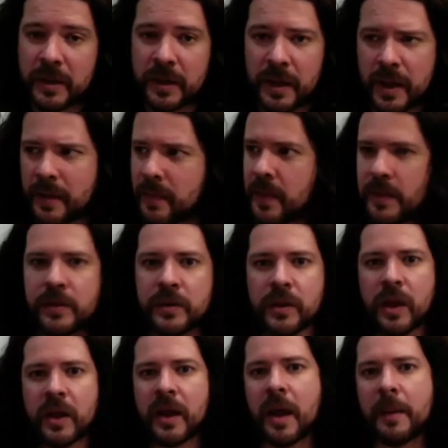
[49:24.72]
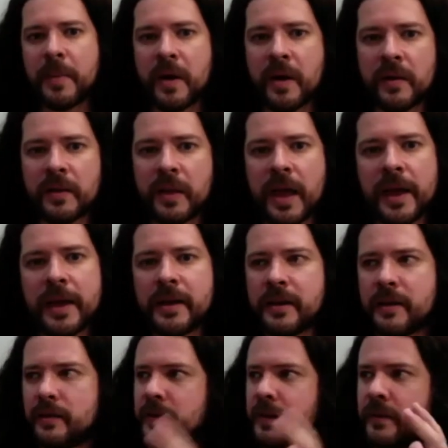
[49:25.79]
And then you look up online
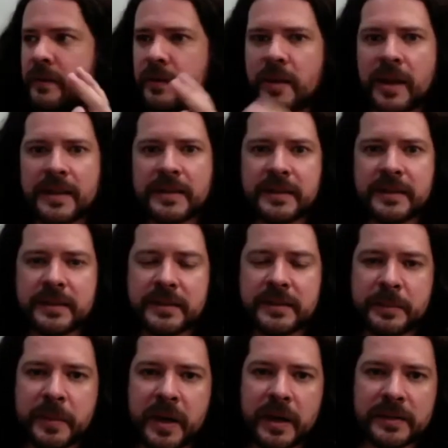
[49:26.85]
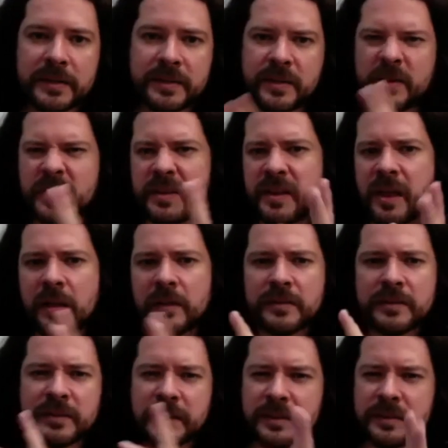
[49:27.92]
and they're, they're like sixty bucks, thirty
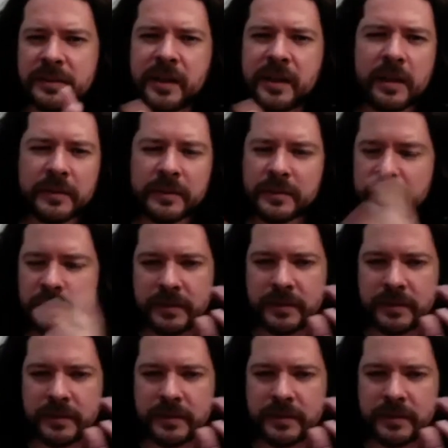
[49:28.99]
dollars, sixty dollars.